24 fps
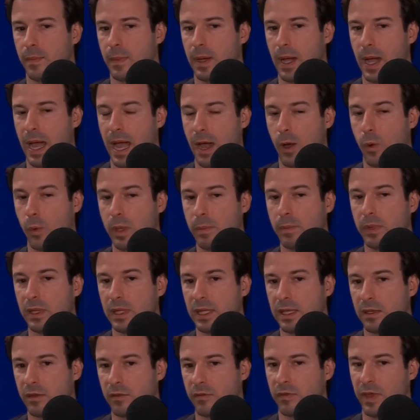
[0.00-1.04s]
how we
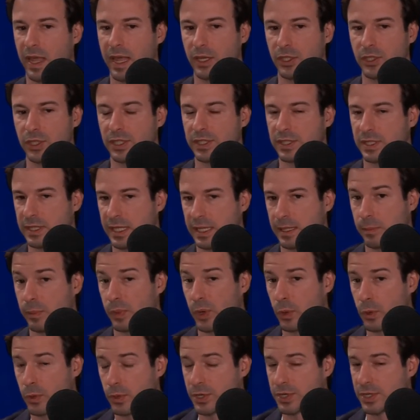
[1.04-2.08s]
believe agents and
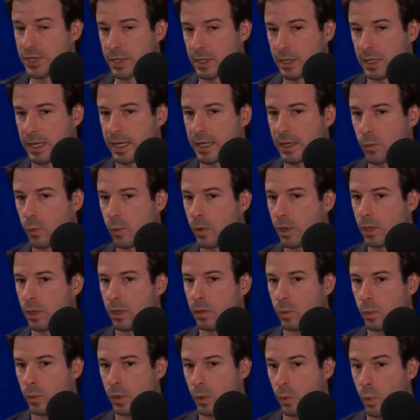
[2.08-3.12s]
brokerages alike will
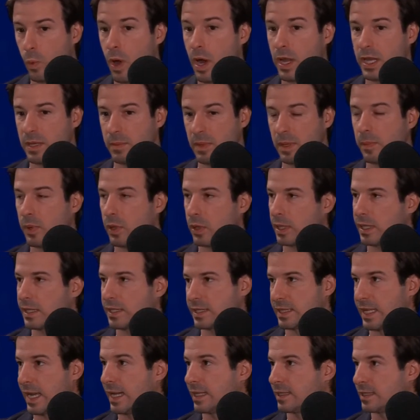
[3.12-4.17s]
want to be pulling
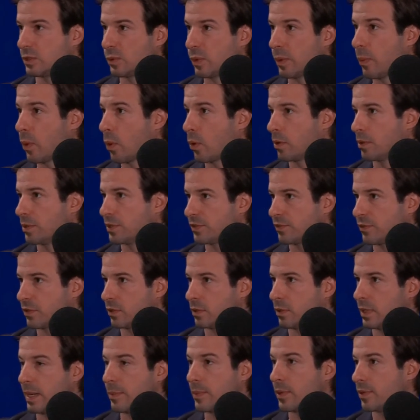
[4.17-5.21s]
stats and reports
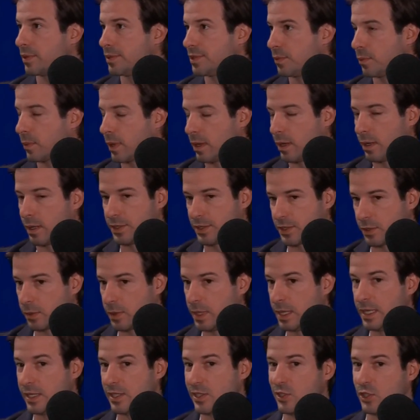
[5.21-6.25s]
for neighborhoods and whatnot. So
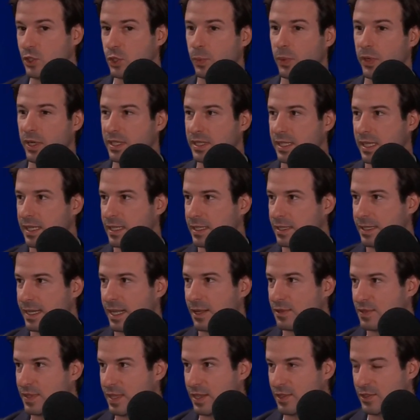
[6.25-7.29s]
super excited to
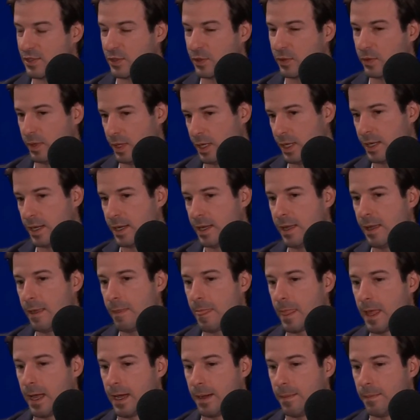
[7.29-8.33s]
announce that soon.
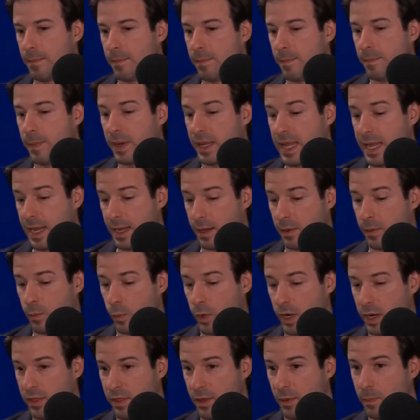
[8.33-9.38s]

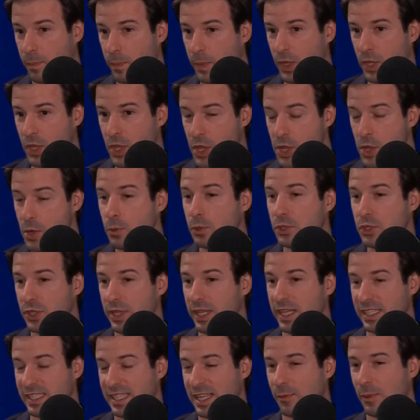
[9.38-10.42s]
One of the huge
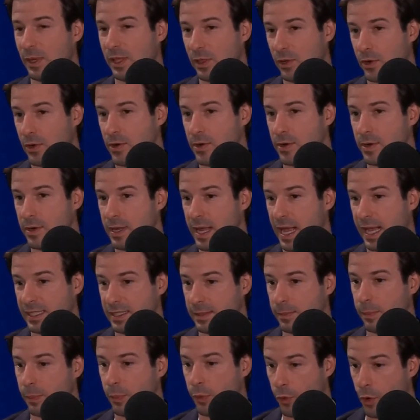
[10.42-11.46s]
things that we learned as
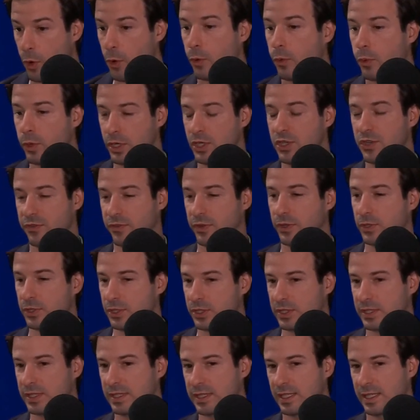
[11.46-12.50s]
a
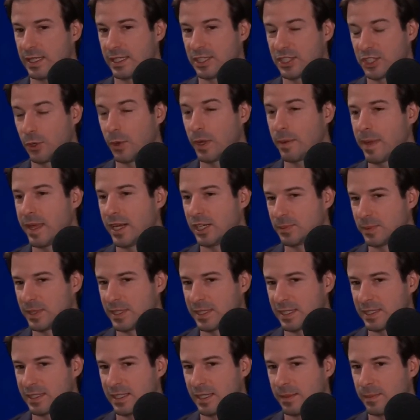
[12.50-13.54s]
brokerage-first showing management
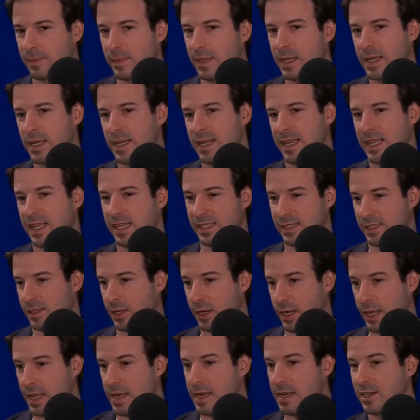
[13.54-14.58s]
system is
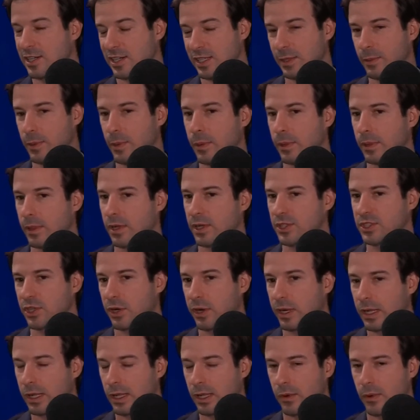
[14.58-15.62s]
initially when we launched
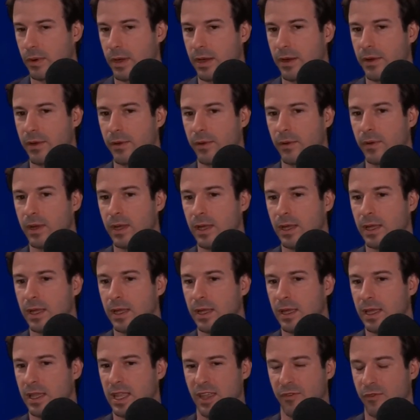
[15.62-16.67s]
REcolorado,
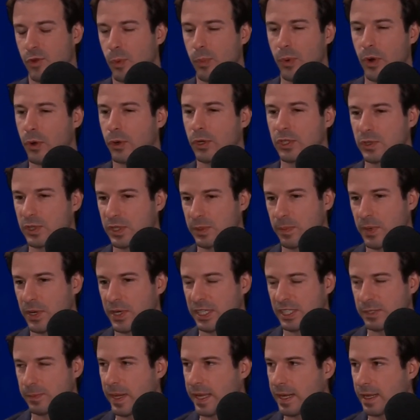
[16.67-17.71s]
if your brokerage wasn't
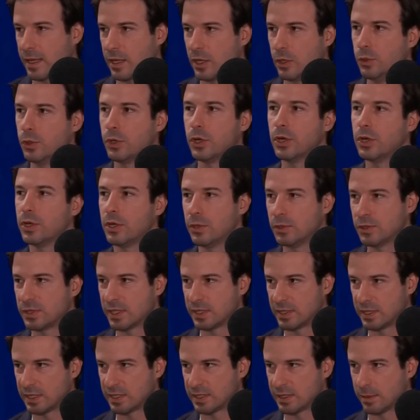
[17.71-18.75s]
participating, you couldn't use the
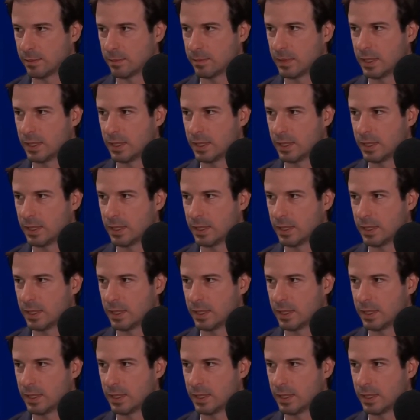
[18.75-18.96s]
system.